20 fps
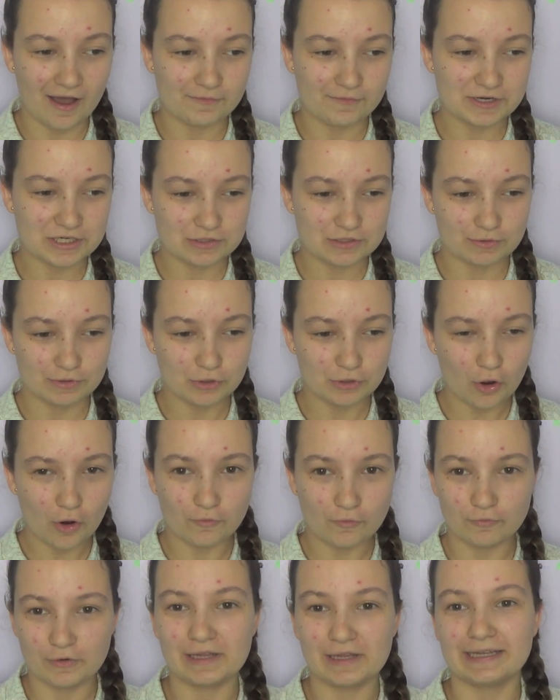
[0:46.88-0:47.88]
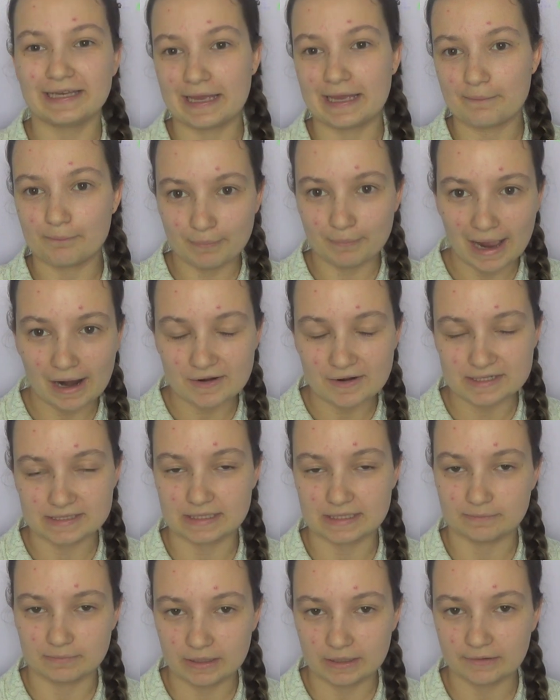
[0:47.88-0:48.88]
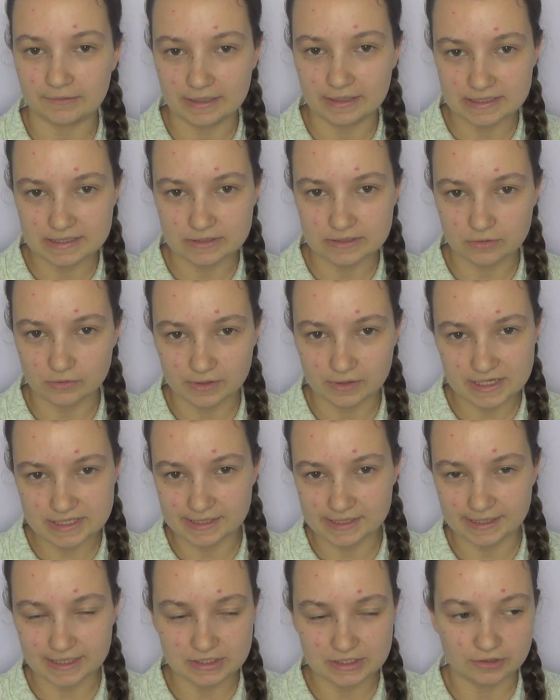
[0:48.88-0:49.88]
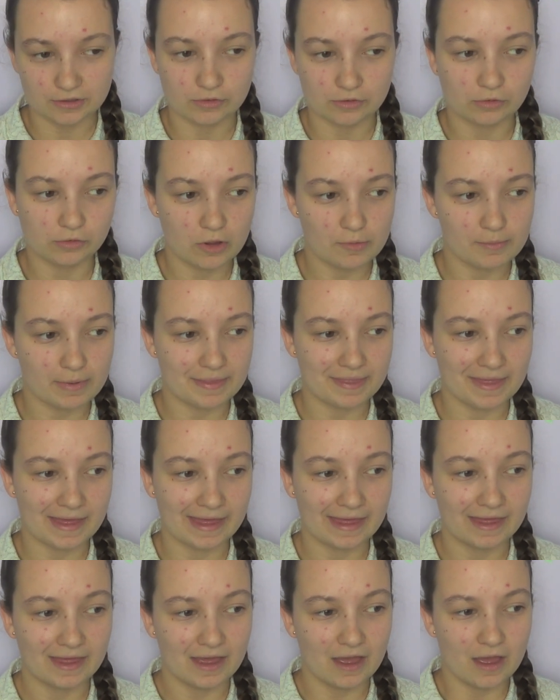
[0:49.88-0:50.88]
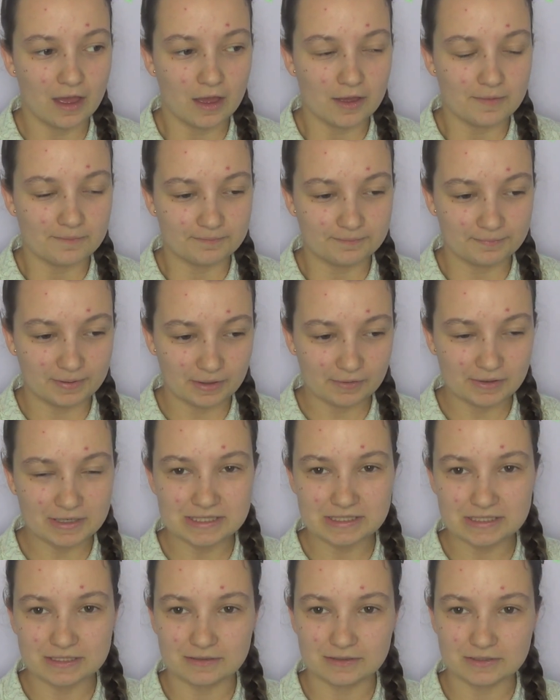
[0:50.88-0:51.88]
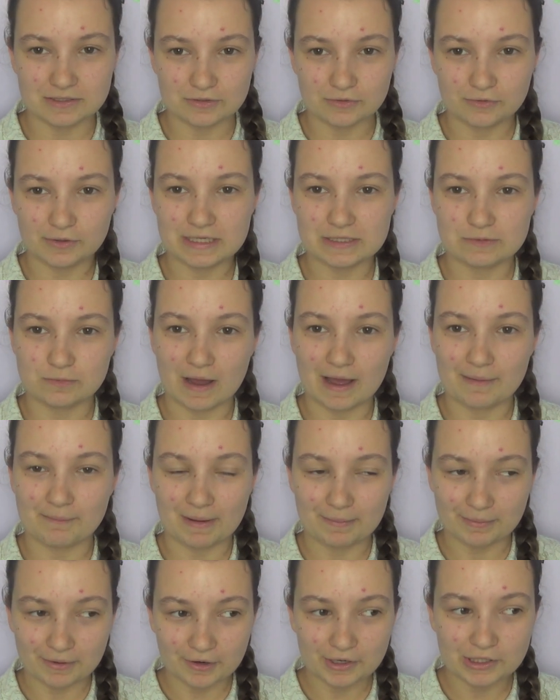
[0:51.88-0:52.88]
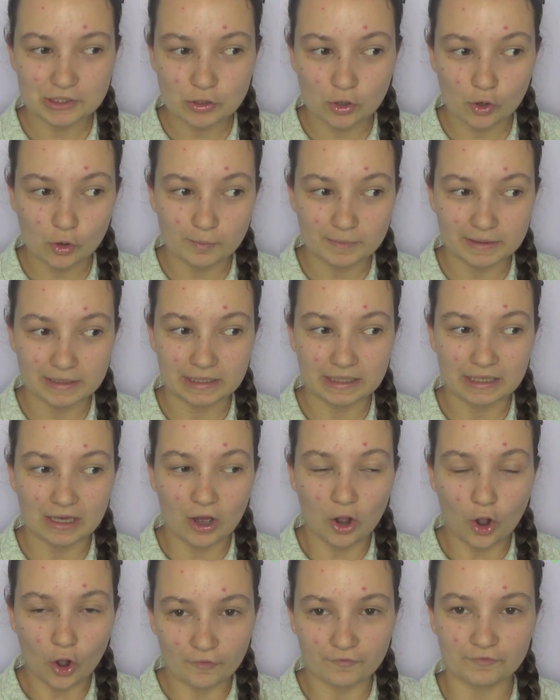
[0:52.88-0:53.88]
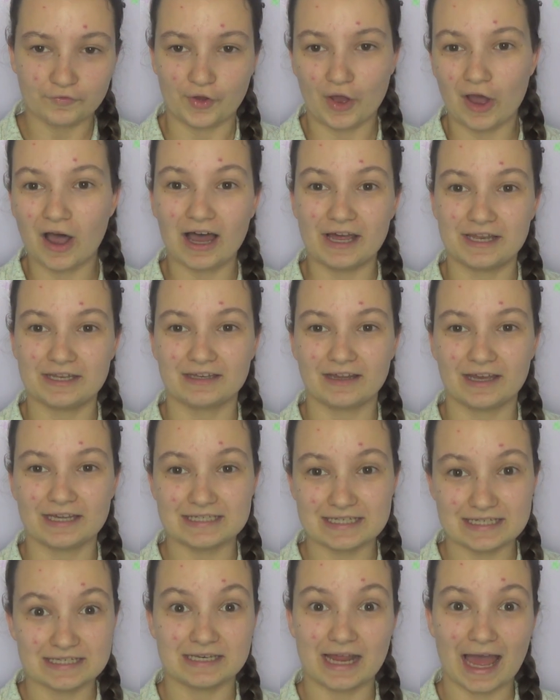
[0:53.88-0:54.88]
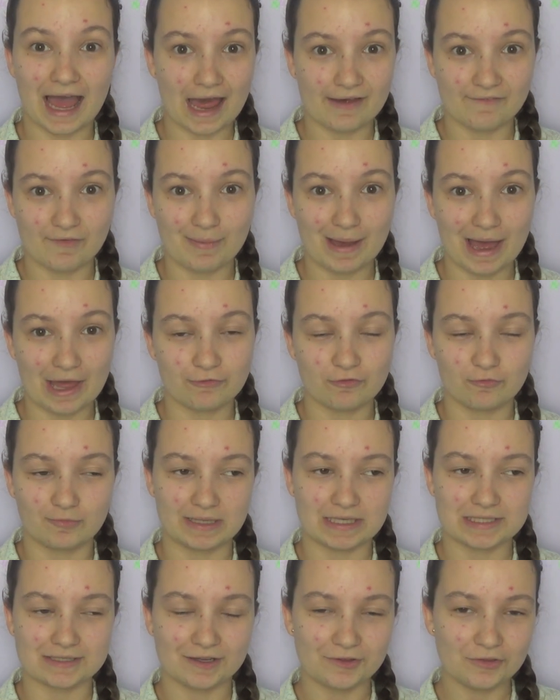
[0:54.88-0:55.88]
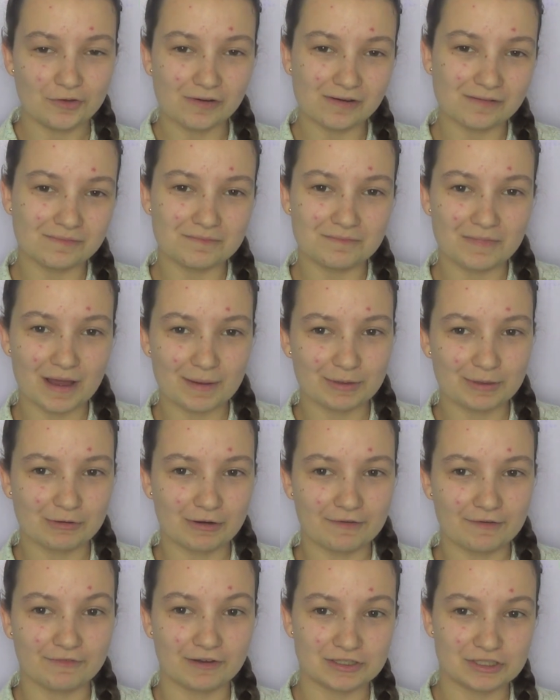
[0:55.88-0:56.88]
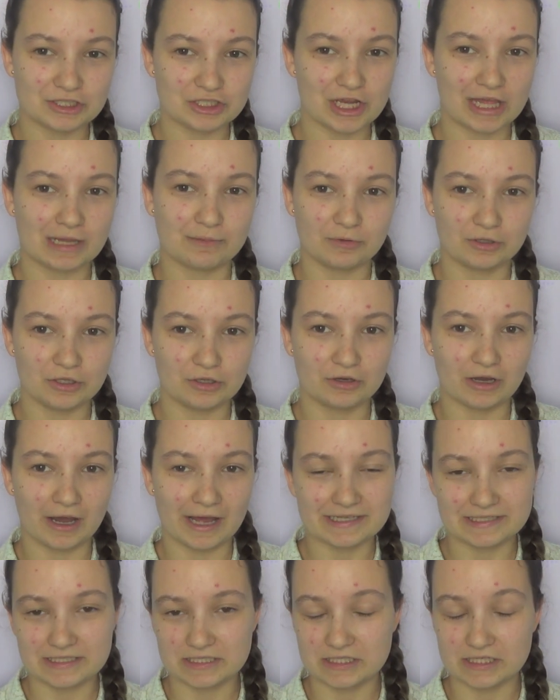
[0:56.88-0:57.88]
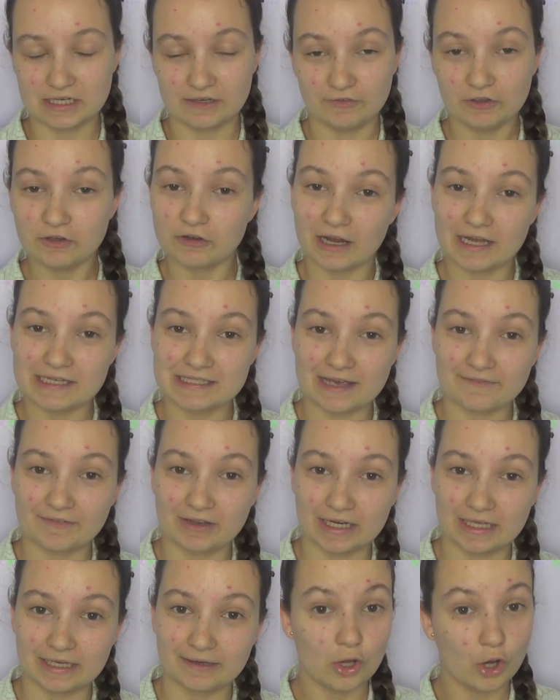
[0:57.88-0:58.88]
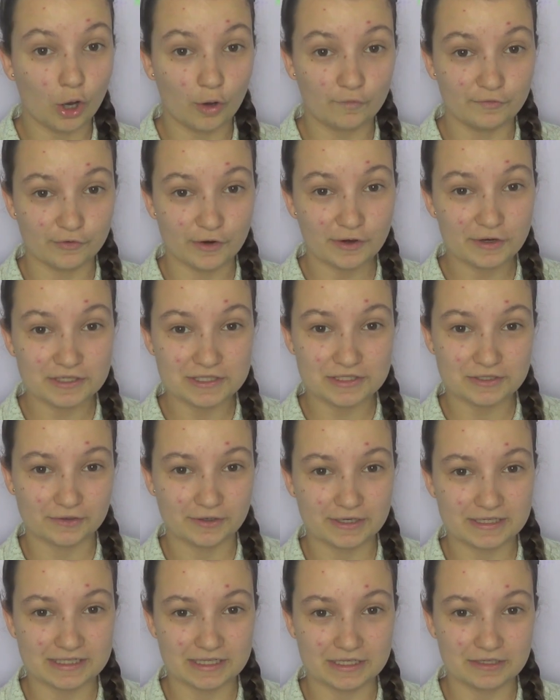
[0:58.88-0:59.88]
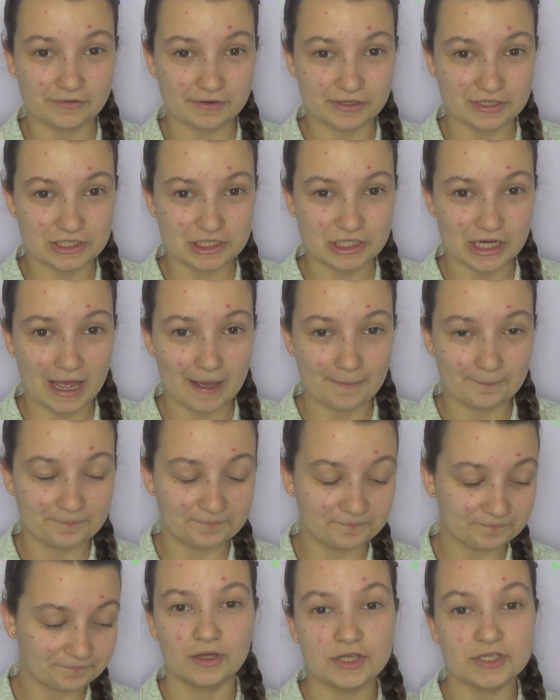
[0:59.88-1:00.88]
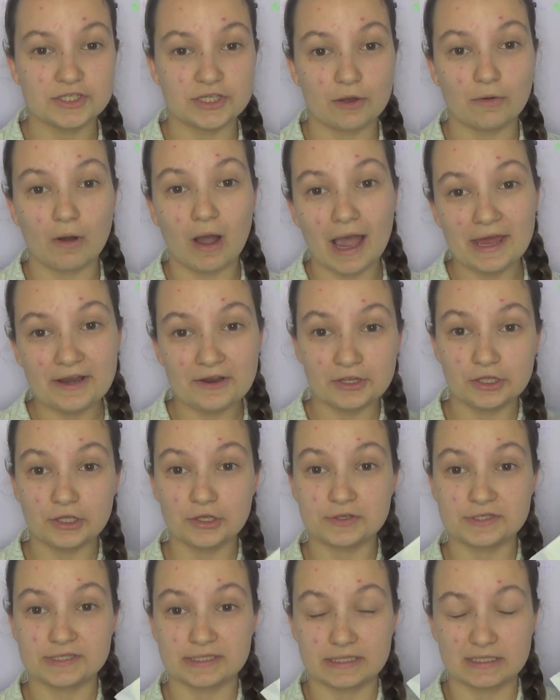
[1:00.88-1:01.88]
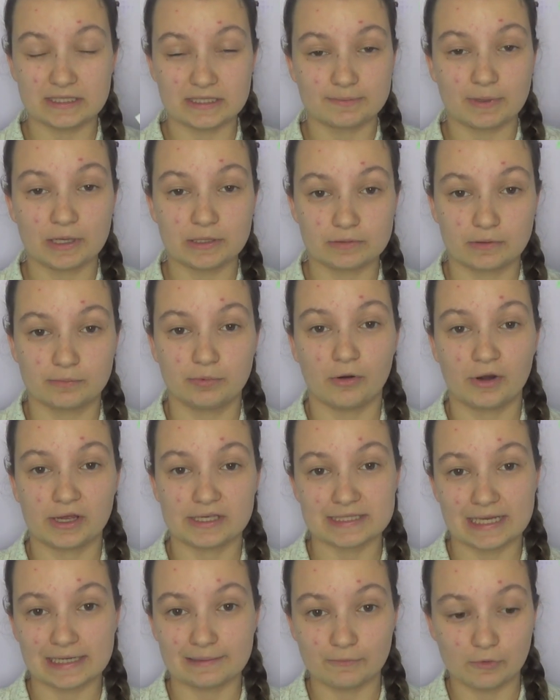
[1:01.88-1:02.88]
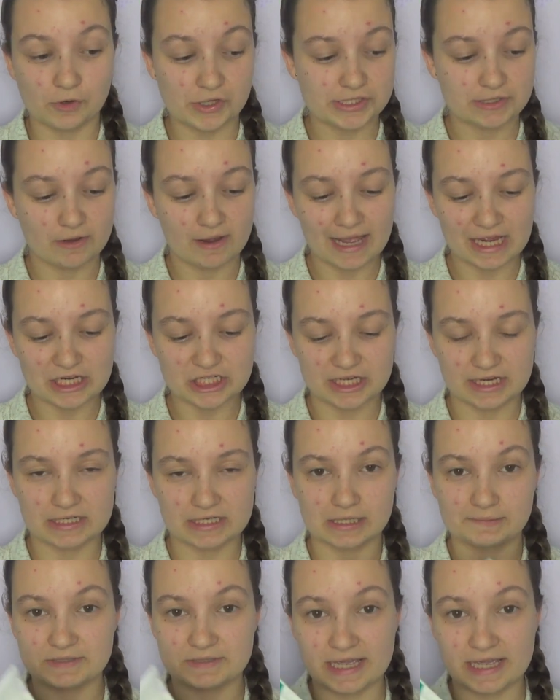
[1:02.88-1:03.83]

which were not really embarrassing period stories, I guess you could call them, but they're period stories where my period caught me off guard and I didn't have a pad with me, so I thought it might be quite fun to share them with you guys and see if you guys have any of your own stories that you can share. So I don't use the disposable products anymore, so I actually ended up